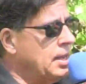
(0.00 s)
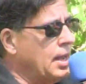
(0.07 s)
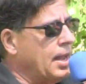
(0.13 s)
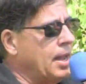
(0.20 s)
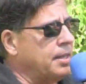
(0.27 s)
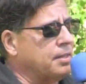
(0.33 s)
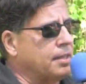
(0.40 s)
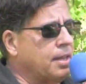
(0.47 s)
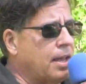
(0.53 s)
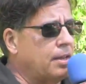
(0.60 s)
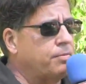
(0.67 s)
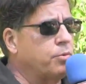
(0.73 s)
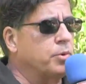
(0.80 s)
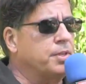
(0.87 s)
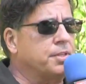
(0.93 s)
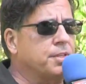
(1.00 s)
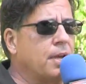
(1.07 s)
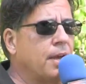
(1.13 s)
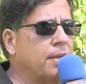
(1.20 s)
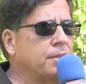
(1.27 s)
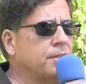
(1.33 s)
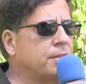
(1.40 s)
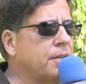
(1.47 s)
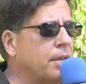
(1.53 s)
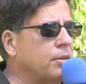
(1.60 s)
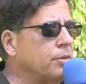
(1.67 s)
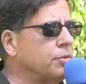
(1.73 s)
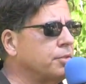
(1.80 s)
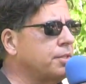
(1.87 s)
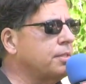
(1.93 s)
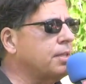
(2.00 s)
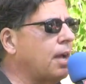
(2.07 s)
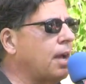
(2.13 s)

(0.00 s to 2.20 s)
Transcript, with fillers: at the California Science Center's